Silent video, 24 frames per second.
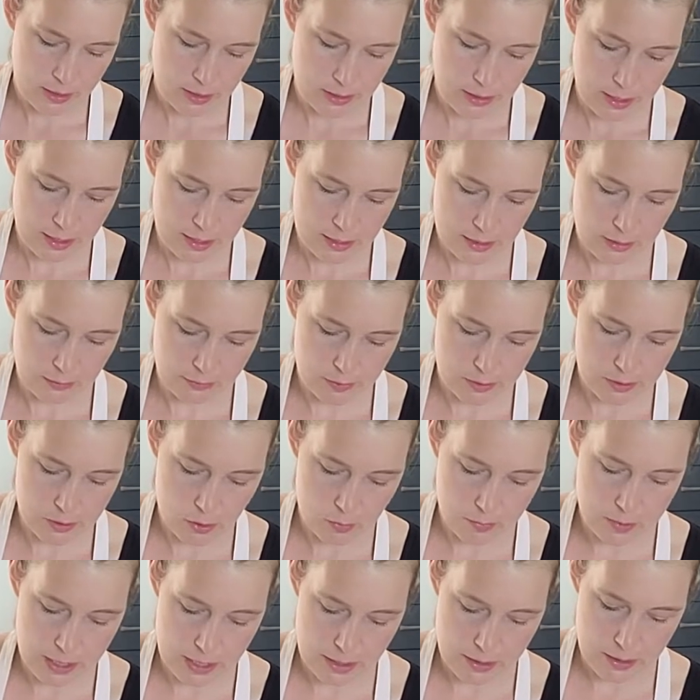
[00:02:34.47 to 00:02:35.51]
Handy for so
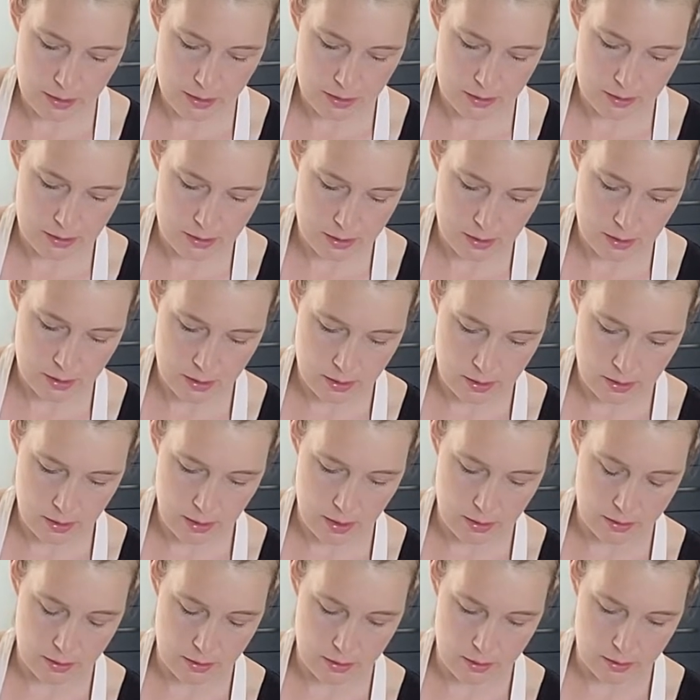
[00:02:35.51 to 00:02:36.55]
many things
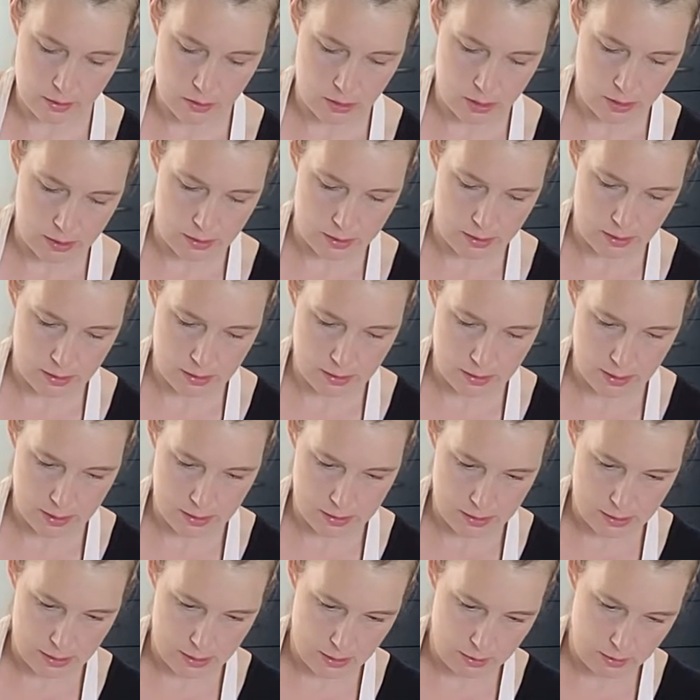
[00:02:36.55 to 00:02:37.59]
other than just
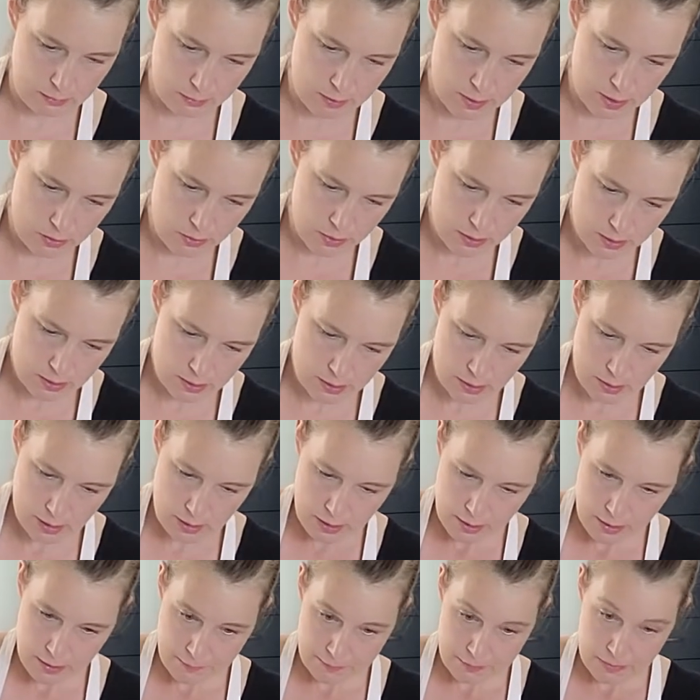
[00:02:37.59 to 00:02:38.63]
zesting citrus.
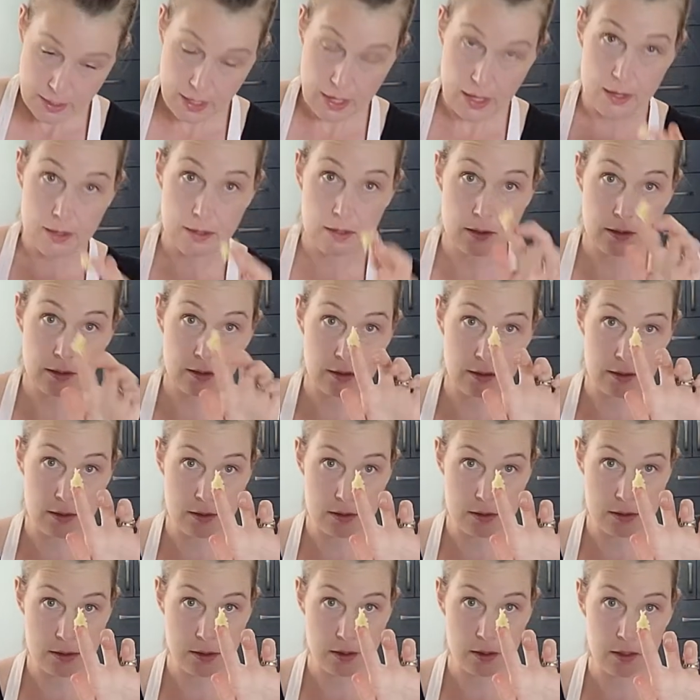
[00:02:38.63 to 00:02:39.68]
And then
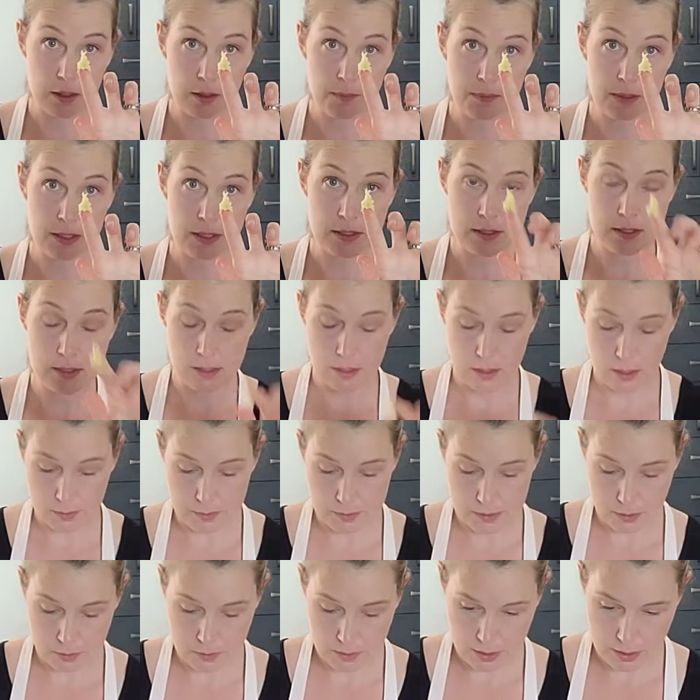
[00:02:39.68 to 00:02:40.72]
there's garlic paste that comes
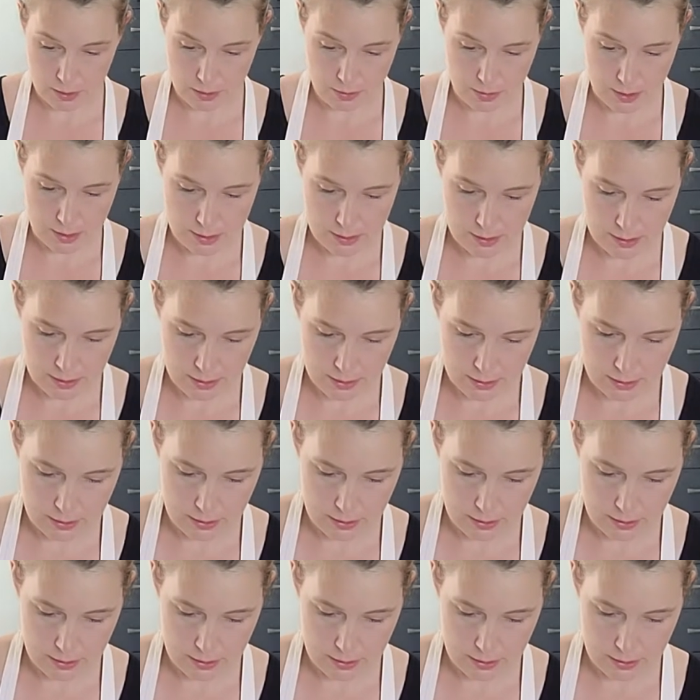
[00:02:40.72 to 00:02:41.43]
out the other end.